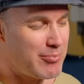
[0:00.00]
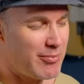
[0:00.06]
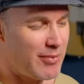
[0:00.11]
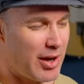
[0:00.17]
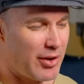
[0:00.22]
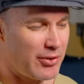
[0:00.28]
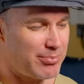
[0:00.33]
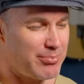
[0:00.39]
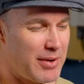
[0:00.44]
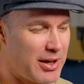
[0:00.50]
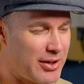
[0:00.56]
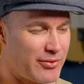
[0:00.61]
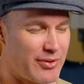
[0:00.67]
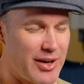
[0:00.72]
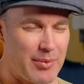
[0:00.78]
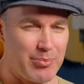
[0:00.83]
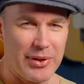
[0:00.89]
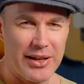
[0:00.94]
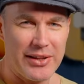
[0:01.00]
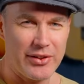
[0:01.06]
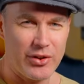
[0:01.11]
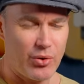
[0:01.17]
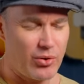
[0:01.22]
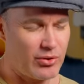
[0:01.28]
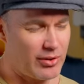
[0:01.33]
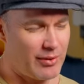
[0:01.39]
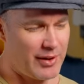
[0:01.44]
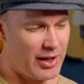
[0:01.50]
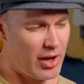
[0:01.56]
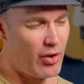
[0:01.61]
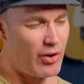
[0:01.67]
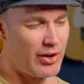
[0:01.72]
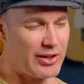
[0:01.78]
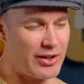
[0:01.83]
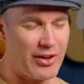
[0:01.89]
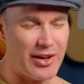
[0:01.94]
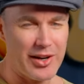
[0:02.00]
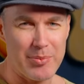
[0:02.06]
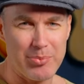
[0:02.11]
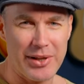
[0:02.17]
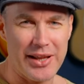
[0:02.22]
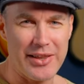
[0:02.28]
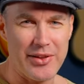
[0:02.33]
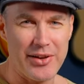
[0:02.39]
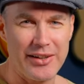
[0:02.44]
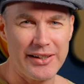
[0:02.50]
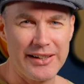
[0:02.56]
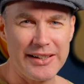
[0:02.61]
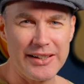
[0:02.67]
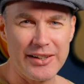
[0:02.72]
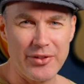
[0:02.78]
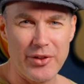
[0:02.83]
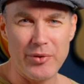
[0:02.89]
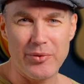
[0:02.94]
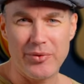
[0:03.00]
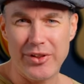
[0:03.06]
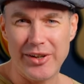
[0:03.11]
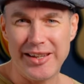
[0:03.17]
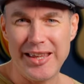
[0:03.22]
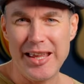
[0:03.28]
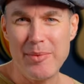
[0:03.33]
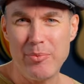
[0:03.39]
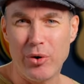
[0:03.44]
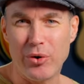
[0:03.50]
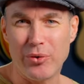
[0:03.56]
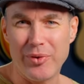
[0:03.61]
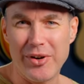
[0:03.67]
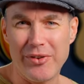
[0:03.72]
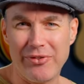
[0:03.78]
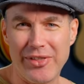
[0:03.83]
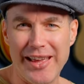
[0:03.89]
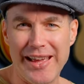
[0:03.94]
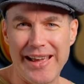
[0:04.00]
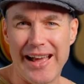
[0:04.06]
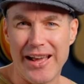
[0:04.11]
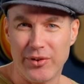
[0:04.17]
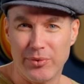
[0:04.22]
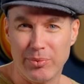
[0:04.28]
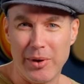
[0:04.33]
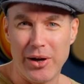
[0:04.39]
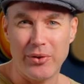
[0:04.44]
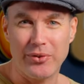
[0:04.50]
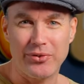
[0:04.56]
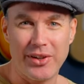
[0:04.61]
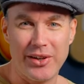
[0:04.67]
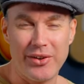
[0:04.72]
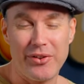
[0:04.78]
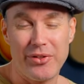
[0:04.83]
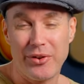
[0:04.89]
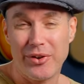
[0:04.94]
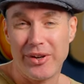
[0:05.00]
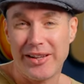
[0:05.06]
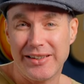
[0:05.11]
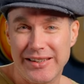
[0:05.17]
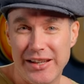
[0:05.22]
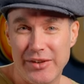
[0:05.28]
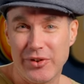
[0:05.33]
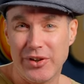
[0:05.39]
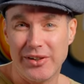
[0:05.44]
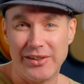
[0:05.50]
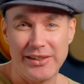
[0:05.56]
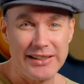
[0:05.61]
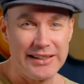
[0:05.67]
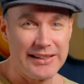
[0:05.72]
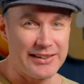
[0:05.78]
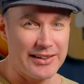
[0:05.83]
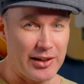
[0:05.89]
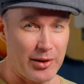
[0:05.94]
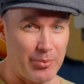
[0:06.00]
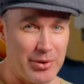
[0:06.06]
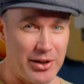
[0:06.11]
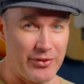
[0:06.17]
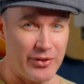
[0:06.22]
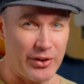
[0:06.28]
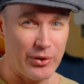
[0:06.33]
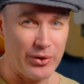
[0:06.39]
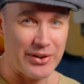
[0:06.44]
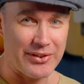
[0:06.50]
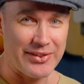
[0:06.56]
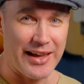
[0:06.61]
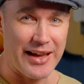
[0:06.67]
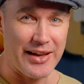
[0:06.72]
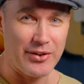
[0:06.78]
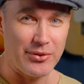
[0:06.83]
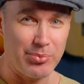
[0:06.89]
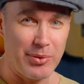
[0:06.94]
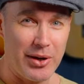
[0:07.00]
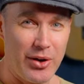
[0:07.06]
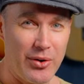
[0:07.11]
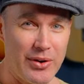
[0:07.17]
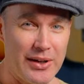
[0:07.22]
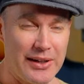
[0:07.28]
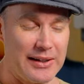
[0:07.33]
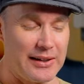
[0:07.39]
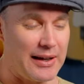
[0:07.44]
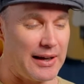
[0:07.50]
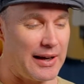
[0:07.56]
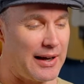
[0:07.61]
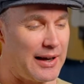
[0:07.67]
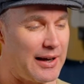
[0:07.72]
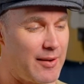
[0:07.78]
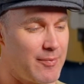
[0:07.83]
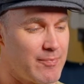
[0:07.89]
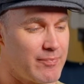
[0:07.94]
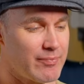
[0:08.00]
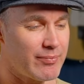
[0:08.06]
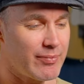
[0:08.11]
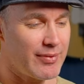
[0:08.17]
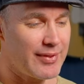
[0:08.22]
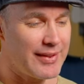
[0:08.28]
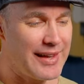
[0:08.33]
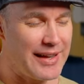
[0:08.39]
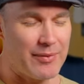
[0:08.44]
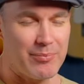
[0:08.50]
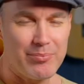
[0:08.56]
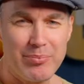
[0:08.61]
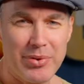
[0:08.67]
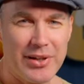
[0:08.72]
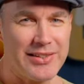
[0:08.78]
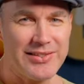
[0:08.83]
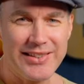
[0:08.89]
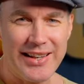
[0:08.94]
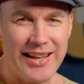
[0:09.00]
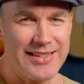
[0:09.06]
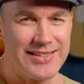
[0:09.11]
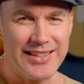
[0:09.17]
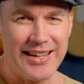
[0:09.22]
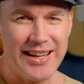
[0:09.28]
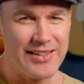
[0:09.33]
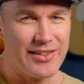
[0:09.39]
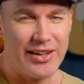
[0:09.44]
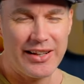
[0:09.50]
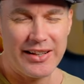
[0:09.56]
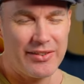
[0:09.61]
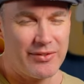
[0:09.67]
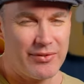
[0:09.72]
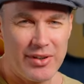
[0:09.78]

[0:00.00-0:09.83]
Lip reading: I was mucking around playing the chords. I'm like, oh, I can kind of play the keyboard riff there as well. So I thought I'd give you a little bit of a look at that as well. Yeah, but it's less set. Like,